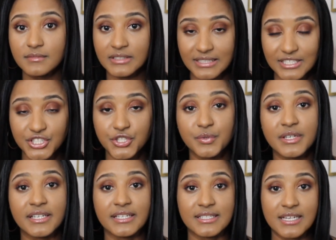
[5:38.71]
that you
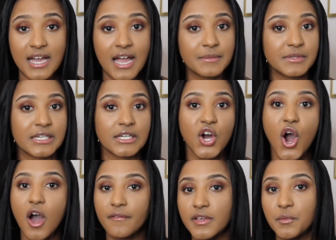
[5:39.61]
can get time to get
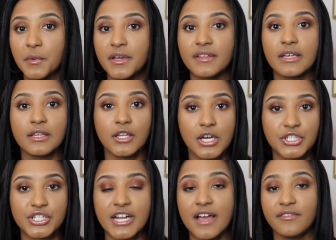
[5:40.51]
coffee with, get
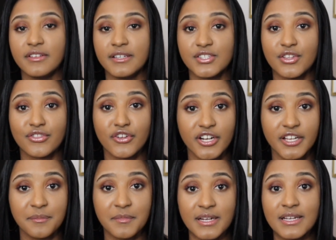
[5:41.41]
lunch, and have at least a
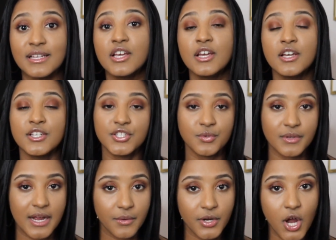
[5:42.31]
30-minute to an
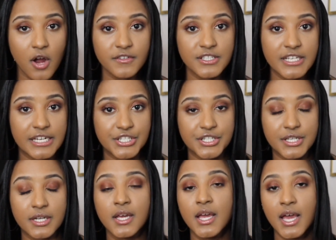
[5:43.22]
hour
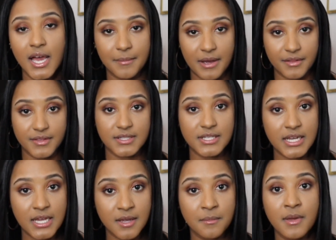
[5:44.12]
conversation about the
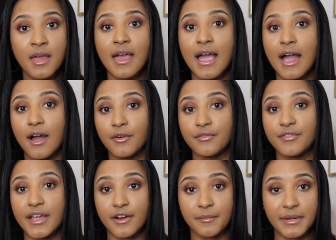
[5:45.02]
team, how
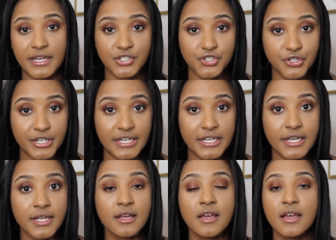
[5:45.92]
they're being
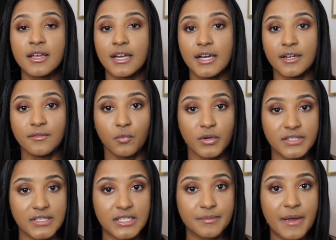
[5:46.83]
treated, kind of
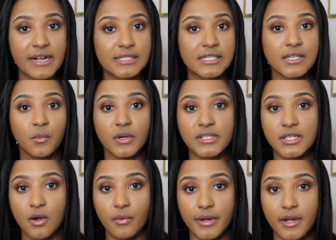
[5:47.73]
what's expected, what's
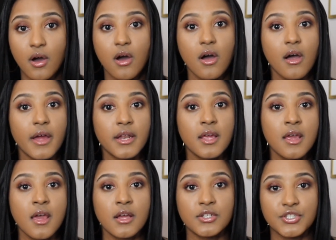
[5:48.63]
going on,
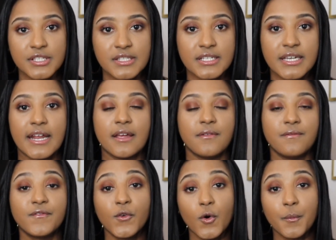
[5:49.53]
just to get a
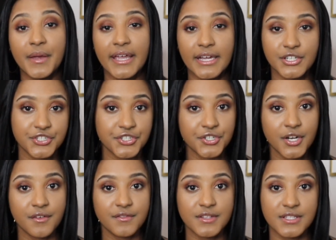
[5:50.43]
full picture
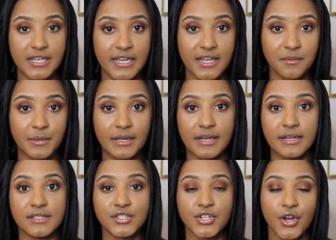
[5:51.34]
of the team,
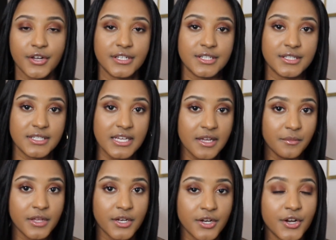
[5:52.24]
because talking to the team
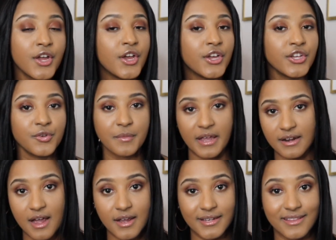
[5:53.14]
leader, you may
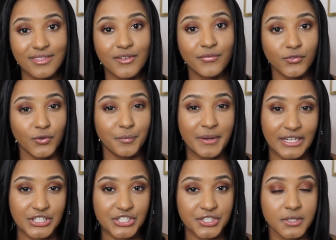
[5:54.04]
not get the full
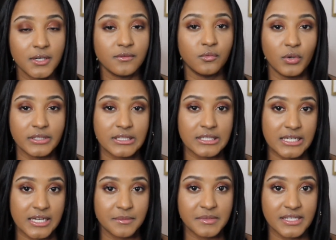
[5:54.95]
picture of what the
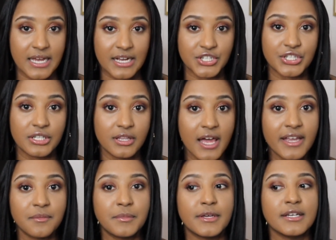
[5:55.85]
team is actually
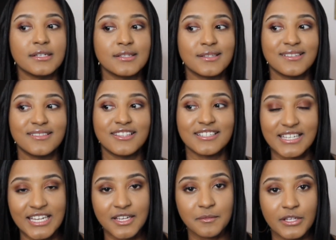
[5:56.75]
like because the
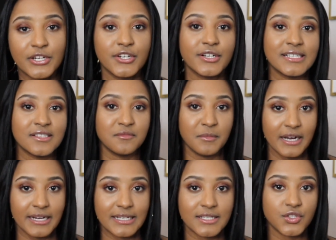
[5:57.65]
team leader is
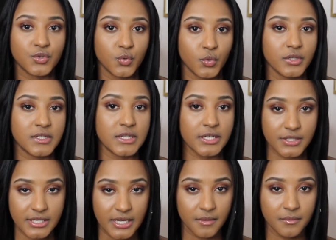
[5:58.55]
biased towards their
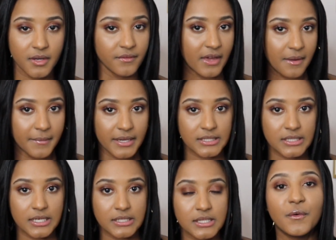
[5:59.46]
team, if that makes
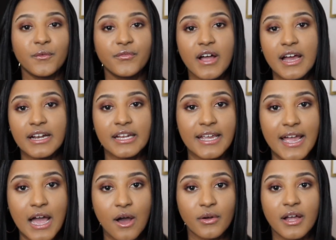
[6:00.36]
sense. So finding
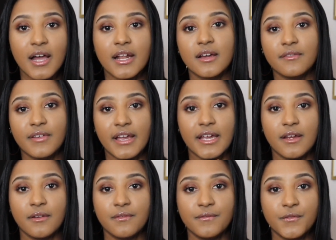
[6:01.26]
out kind of
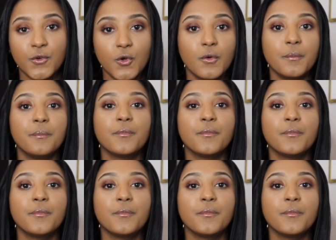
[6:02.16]
a full